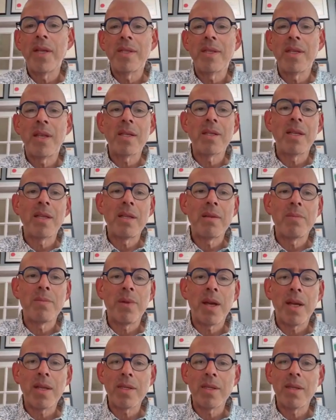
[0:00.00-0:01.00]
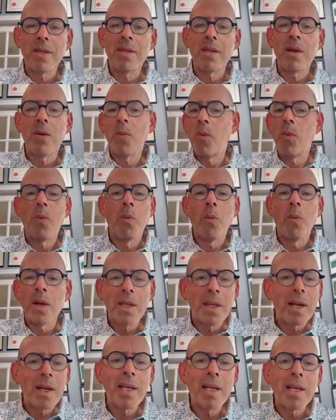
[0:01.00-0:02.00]
60s plus, and they're saying, what did
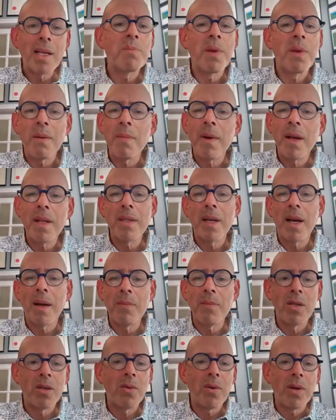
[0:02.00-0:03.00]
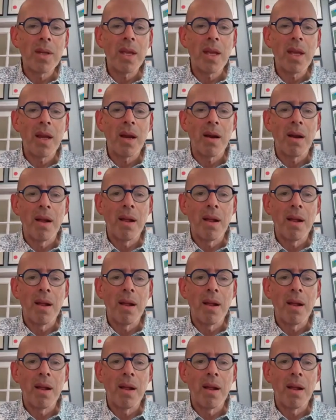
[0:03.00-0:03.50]
I spend my time doing here?